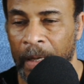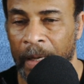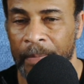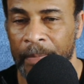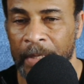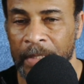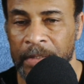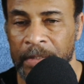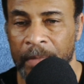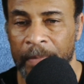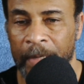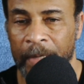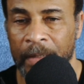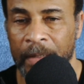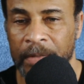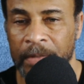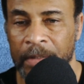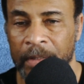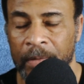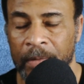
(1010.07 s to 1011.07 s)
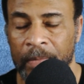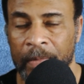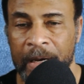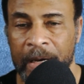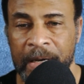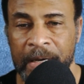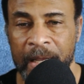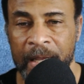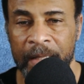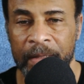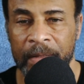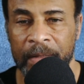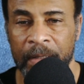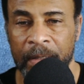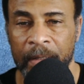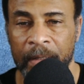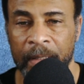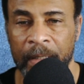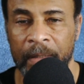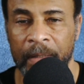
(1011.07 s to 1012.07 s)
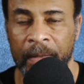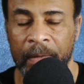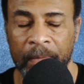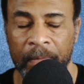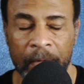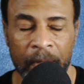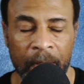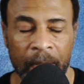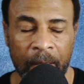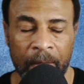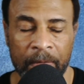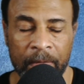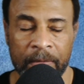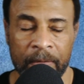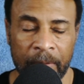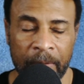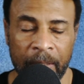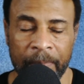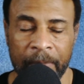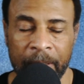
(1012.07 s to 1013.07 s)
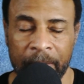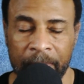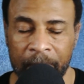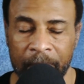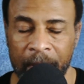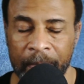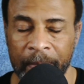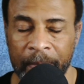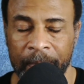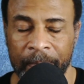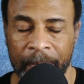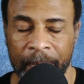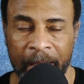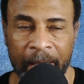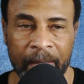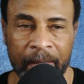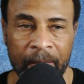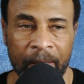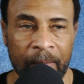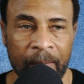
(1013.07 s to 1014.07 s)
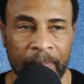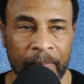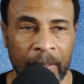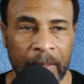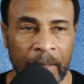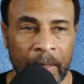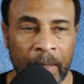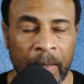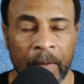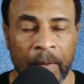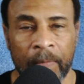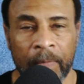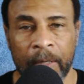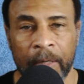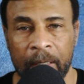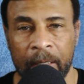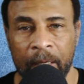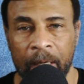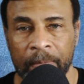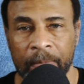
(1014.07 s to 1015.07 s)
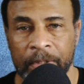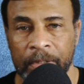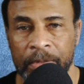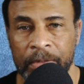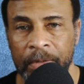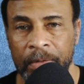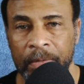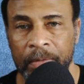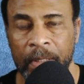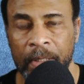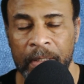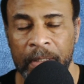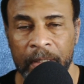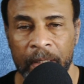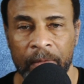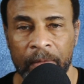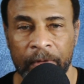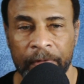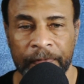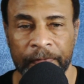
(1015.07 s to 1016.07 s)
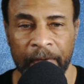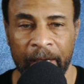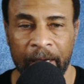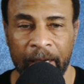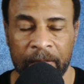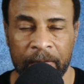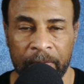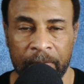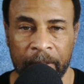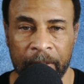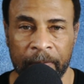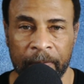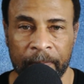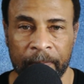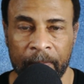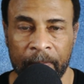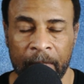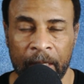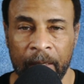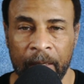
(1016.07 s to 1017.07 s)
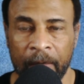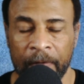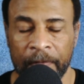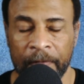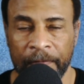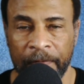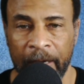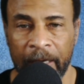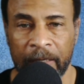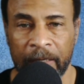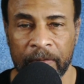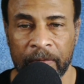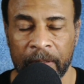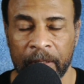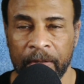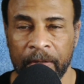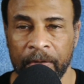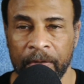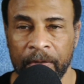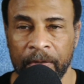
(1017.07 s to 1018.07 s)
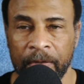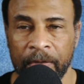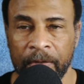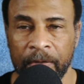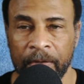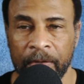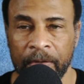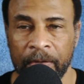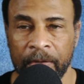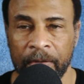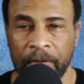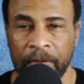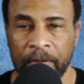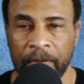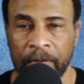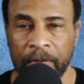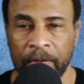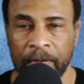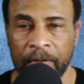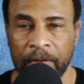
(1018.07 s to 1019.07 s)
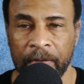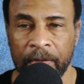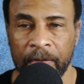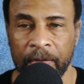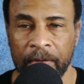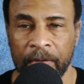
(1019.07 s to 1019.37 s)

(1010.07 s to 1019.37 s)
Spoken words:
I mentioned about a term, net 30. Well, also, let me back up. When it comes to dealing with factoring, you must have a